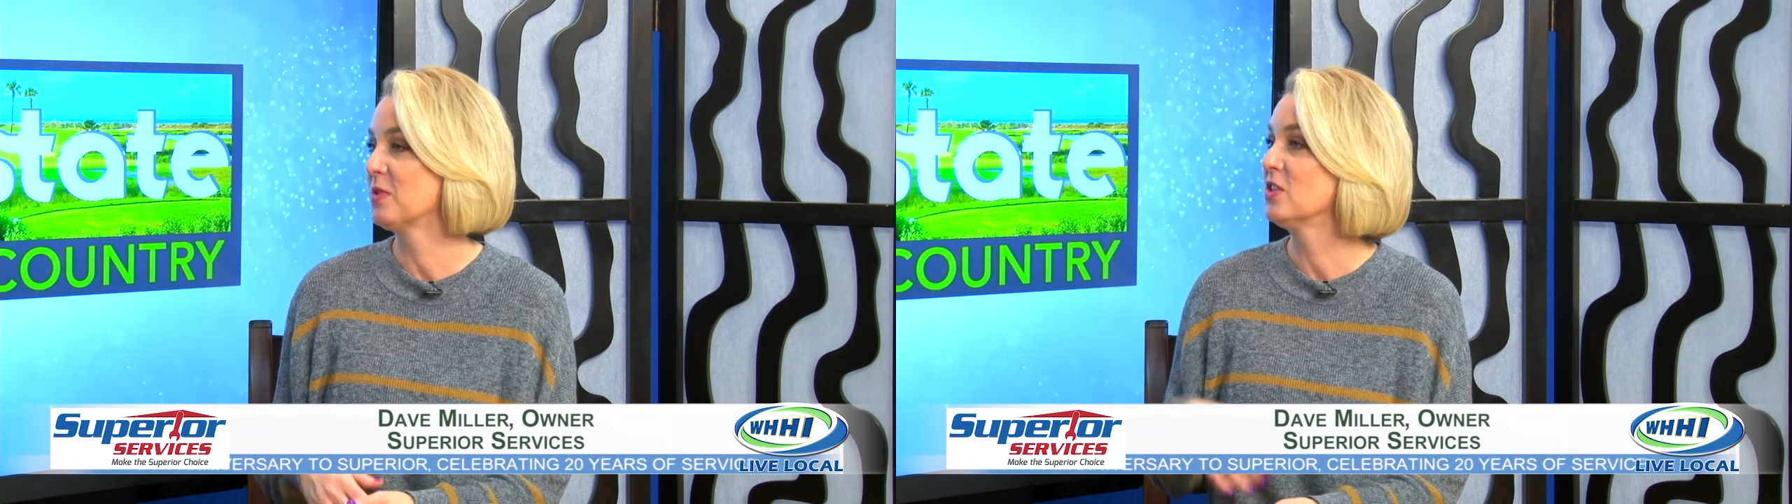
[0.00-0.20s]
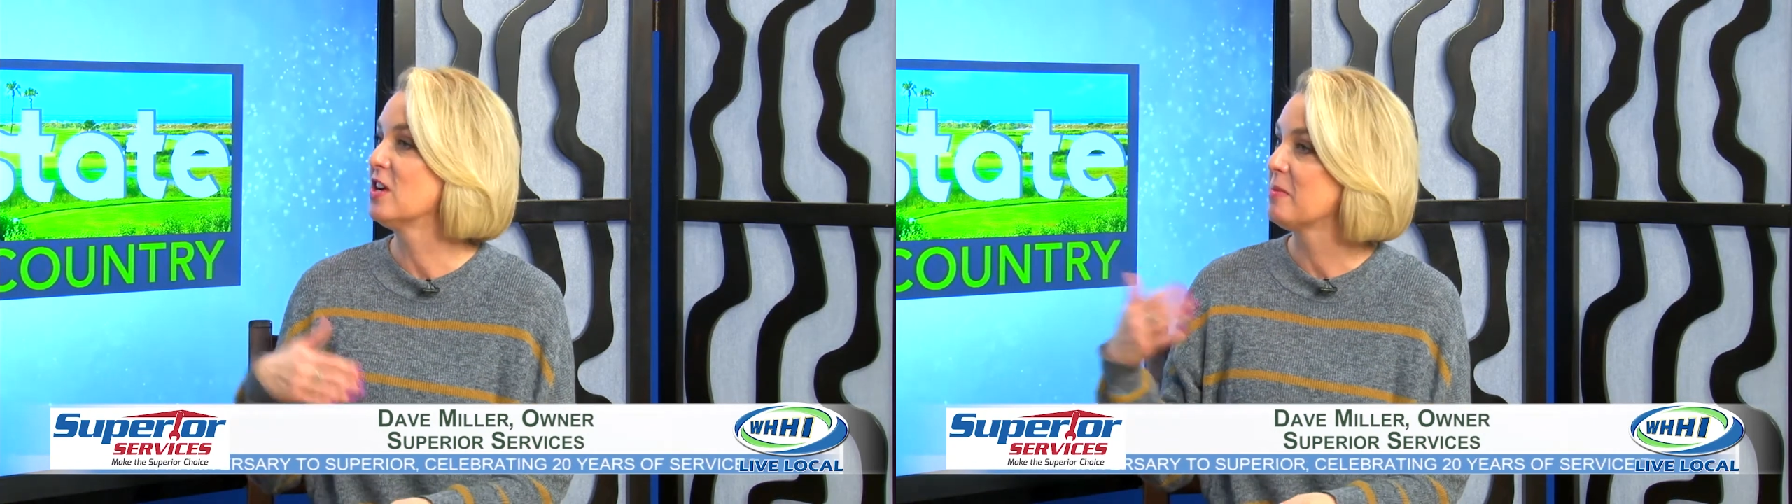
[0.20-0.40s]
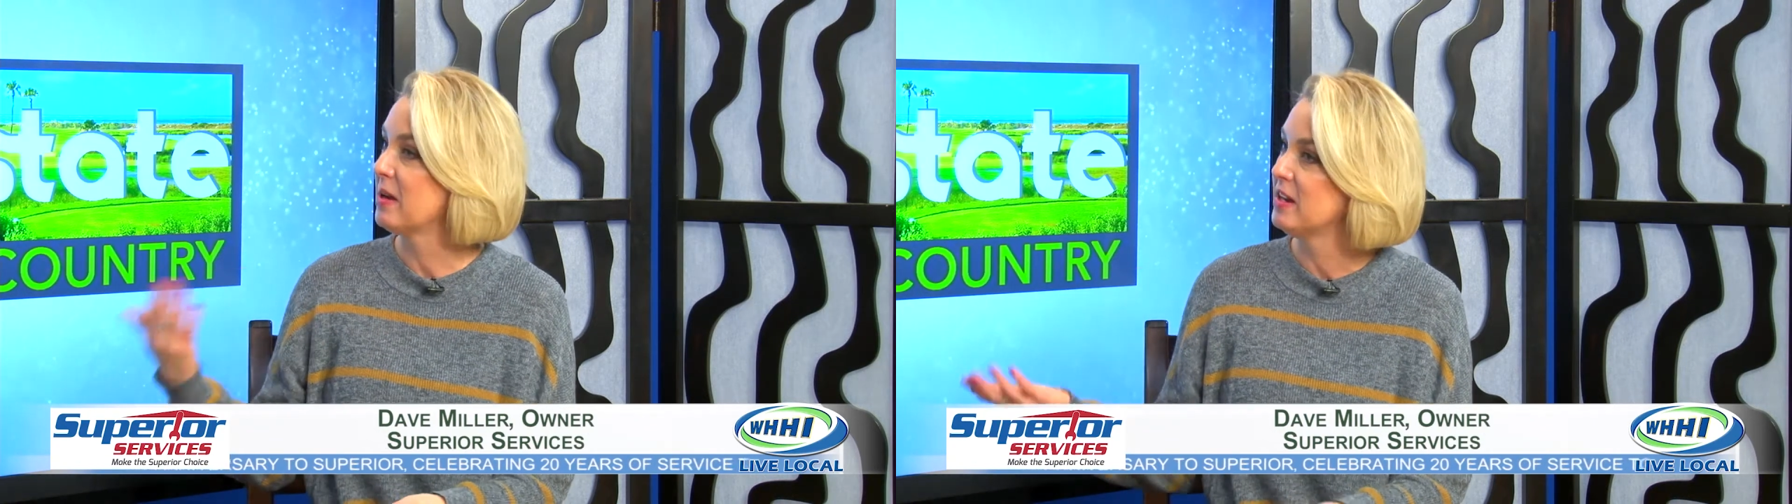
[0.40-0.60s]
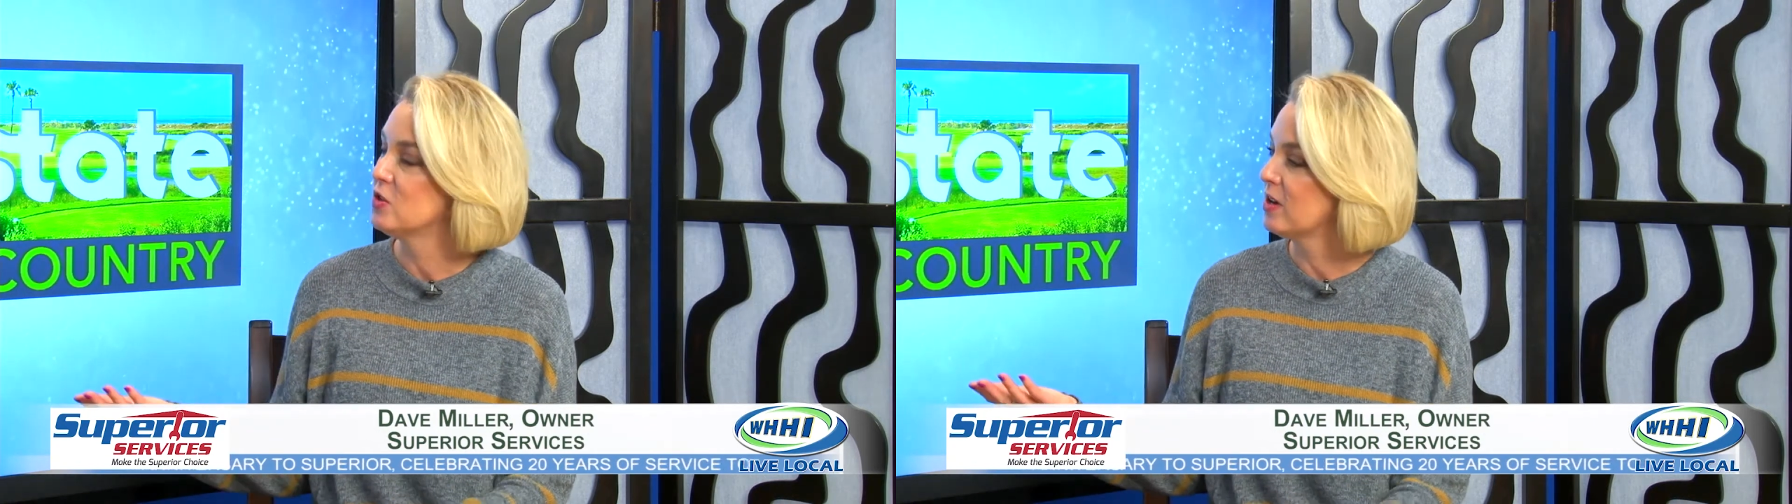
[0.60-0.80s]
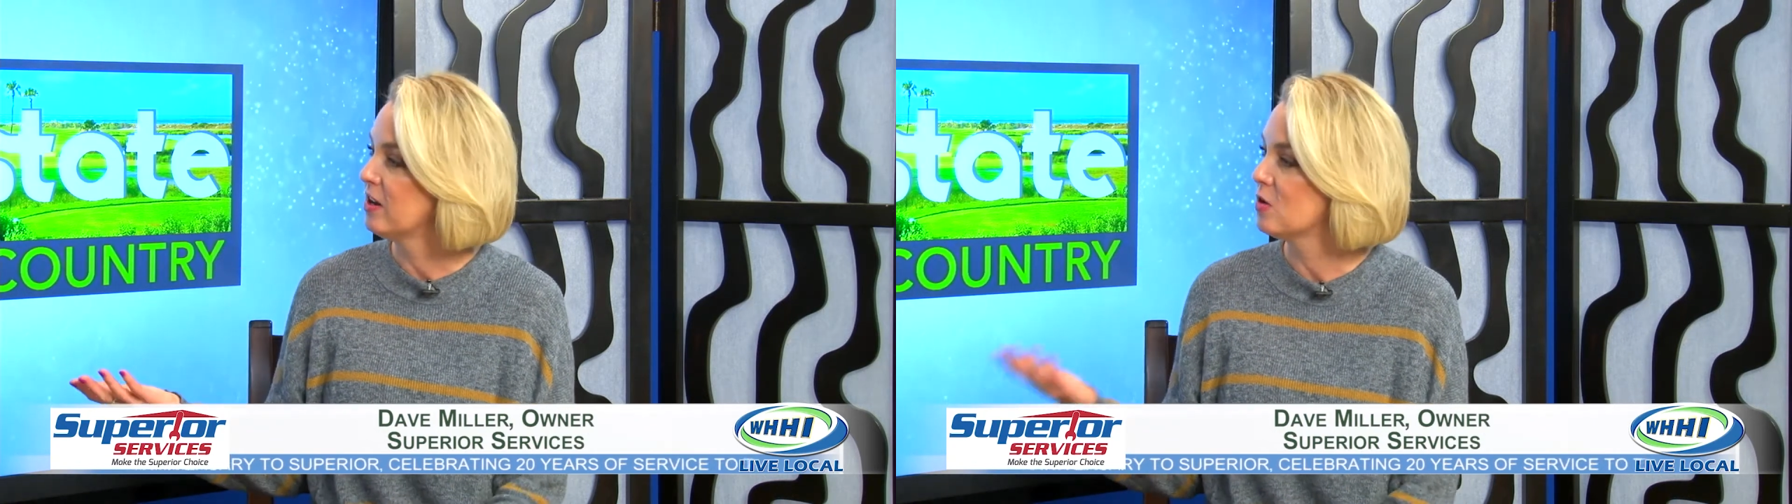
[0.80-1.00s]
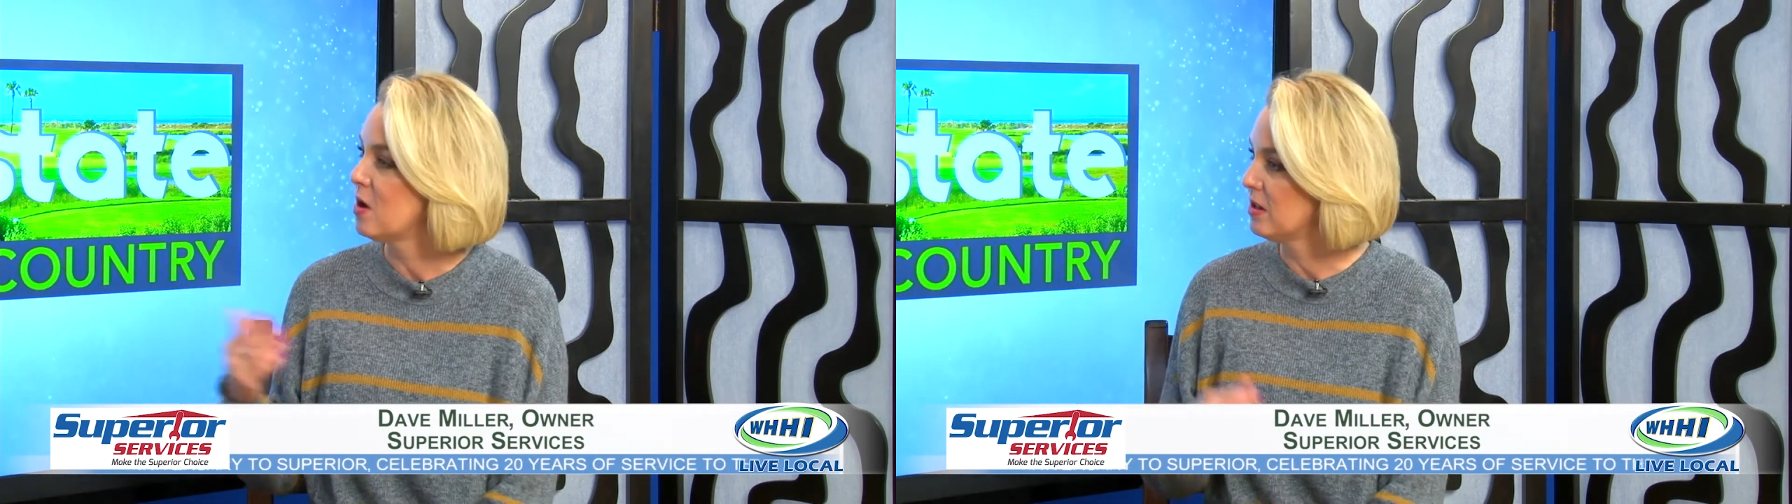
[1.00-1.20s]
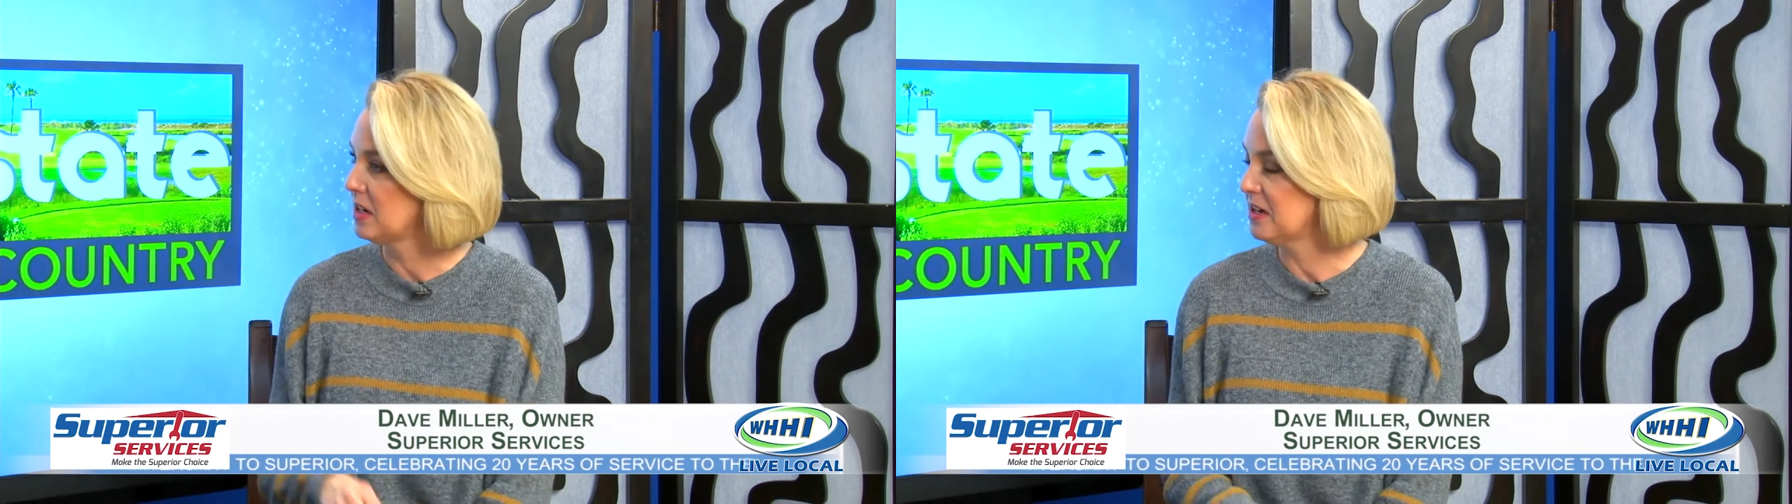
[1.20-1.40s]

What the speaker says: We're going to talk about indoor air quality now.